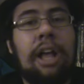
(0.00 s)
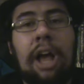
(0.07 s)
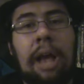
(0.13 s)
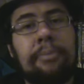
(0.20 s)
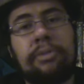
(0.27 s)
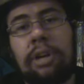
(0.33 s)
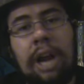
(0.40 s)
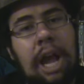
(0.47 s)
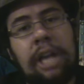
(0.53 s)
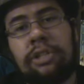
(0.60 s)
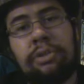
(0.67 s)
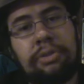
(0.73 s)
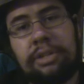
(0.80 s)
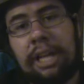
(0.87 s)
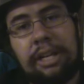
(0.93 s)
I'm sorry, I
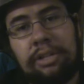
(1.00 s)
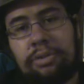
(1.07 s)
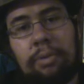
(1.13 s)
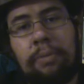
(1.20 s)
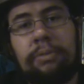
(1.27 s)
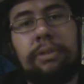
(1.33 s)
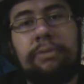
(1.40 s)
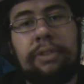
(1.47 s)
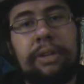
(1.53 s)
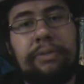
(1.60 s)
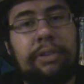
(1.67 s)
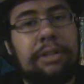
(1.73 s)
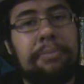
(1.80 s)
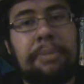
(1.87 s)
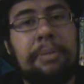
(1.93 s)
choose Stannis over the flame
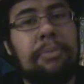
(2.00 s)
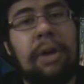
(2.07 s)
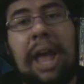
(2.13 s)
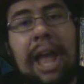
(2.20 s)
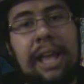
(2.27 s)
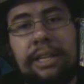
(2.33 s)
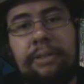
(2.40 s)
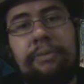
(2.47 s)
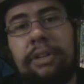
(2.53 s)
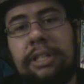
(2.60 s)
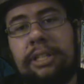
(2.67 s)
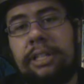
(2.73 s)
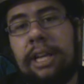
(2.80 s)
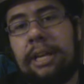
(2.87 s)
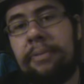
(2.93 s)
fucking people any
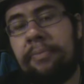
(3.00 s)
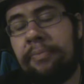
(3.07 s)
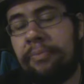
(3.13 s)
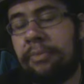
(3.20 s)
fucking day.